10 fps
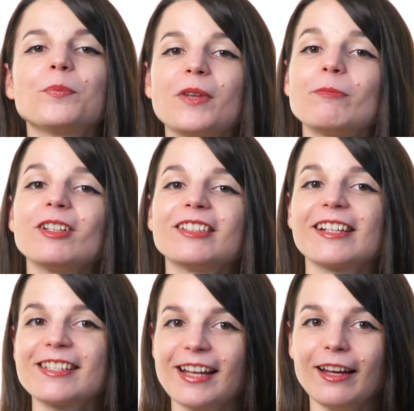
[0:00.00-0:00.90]
People are
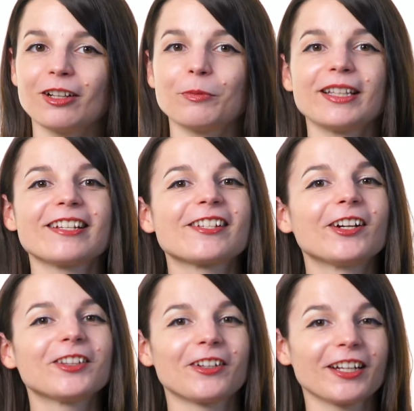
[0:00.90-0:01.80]
excited when they
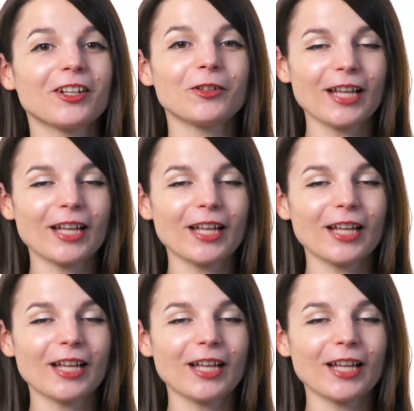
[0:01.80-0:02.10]
start learning a new